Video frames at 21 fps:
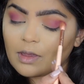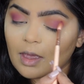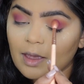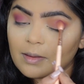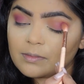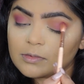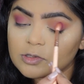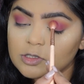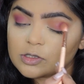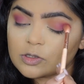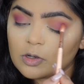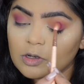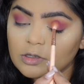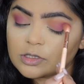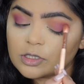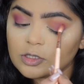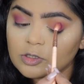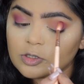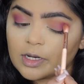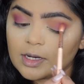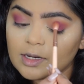I'm just
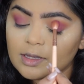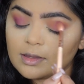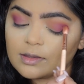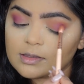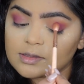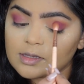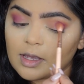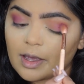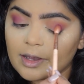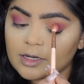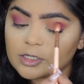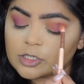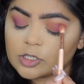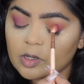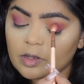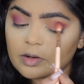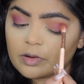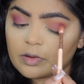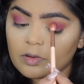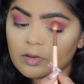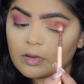concentrating this
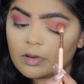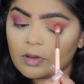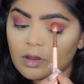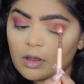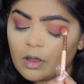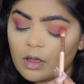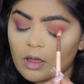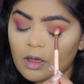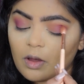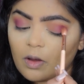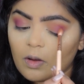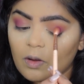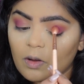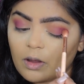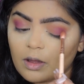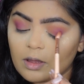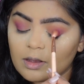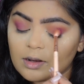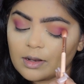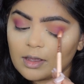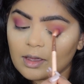eyeshadow
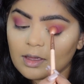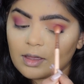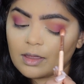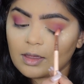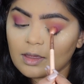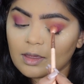on